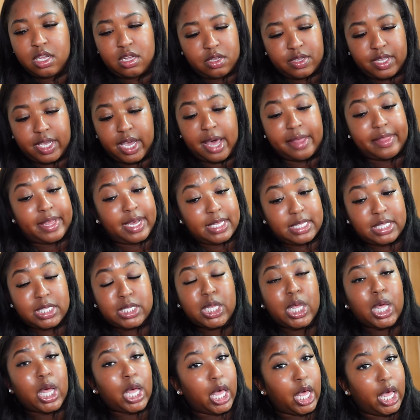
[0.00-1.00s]
yeah, that's
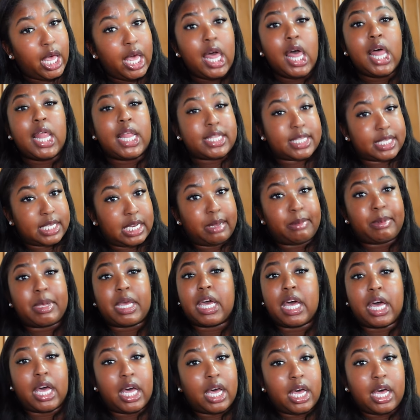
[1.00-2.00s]
going to be
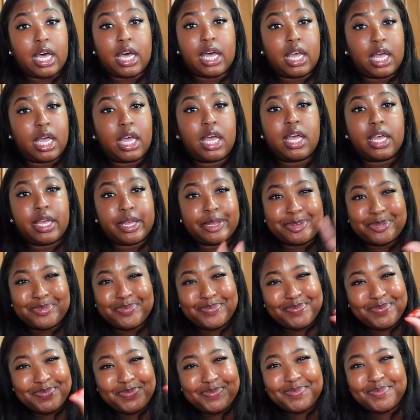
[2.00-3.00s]
a
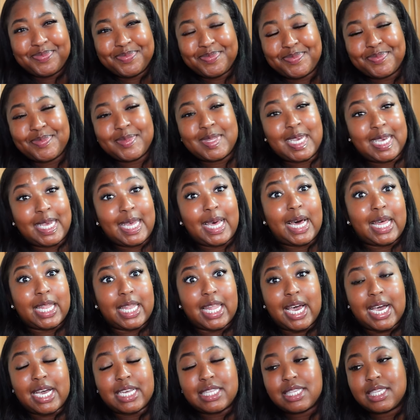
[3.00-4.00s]

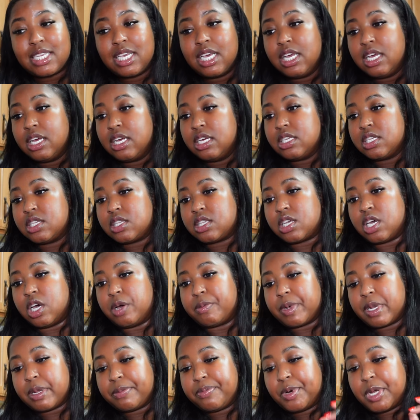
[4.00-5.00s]
lot. So
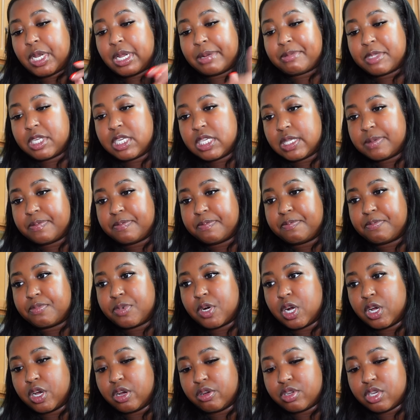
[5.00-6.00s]
I'm going to put up these
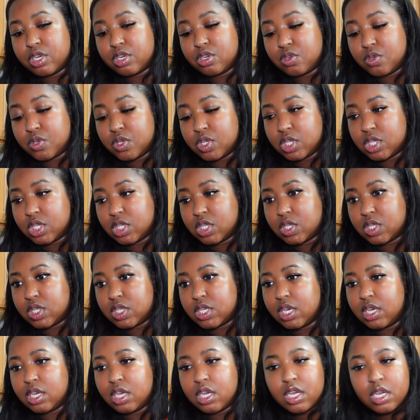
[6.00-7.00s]
produce,
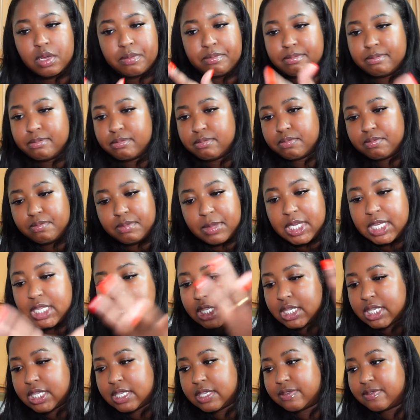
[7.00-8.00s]

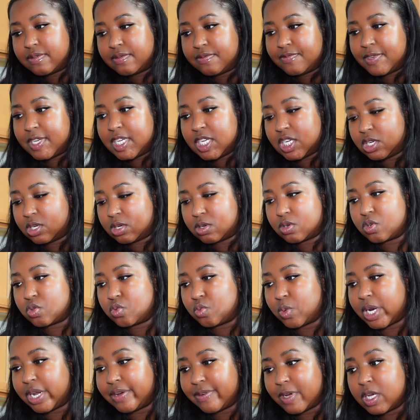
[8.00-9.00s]
meats, fish,
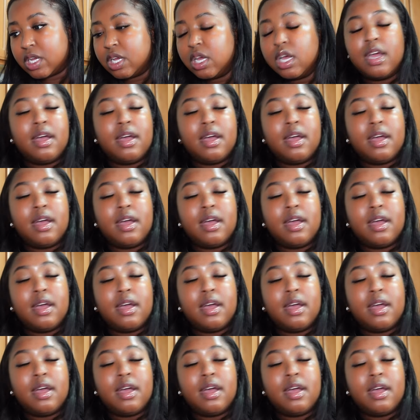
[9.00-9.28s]
whatever.